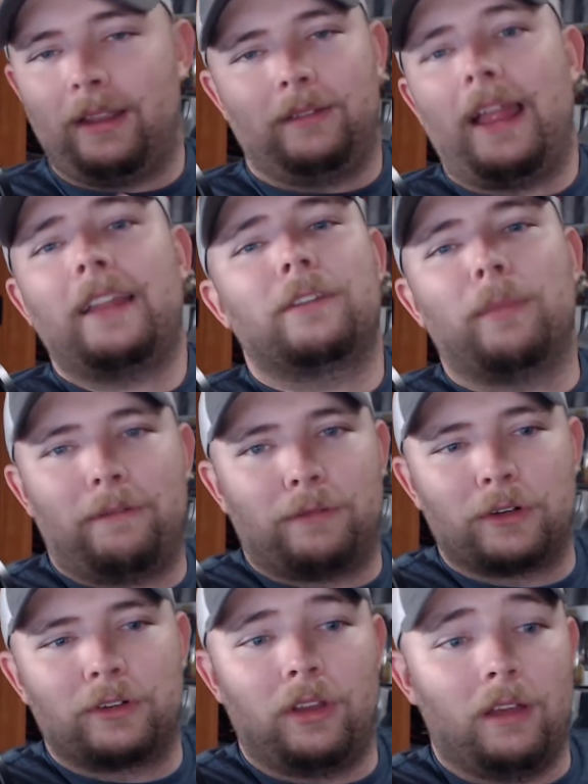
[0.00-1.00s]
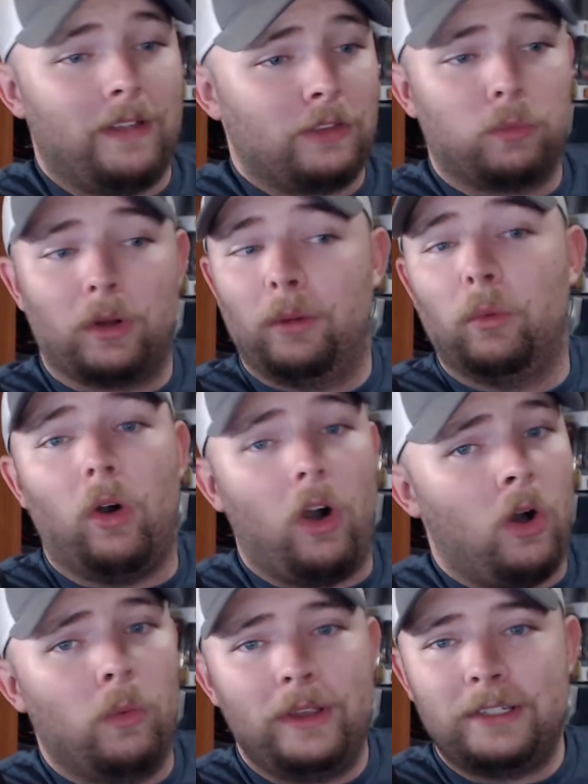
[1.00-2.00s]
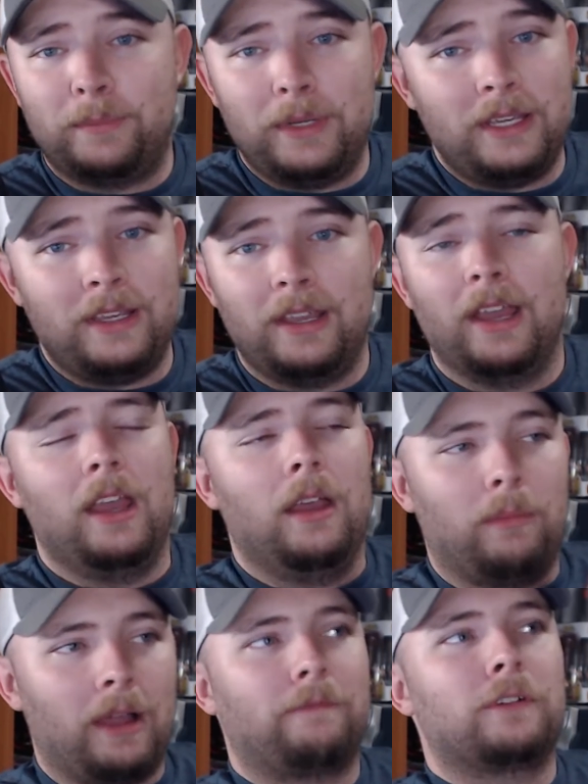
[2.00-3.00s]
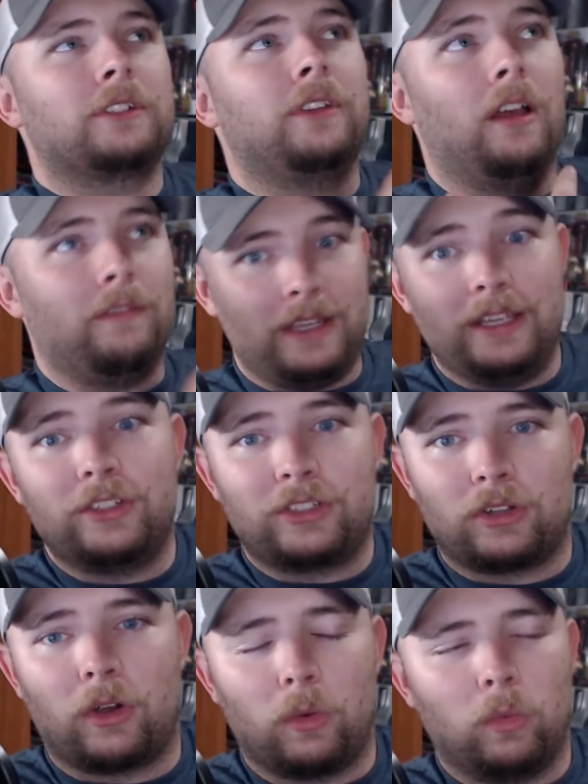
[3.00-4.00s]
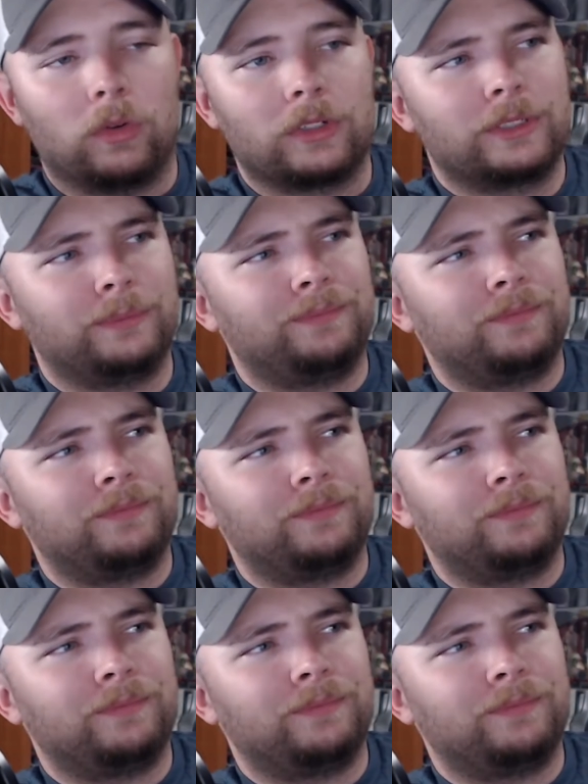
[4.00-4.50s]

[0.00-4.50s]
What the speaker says: That's my first love. That's what I will always be. My first love is Star Wars.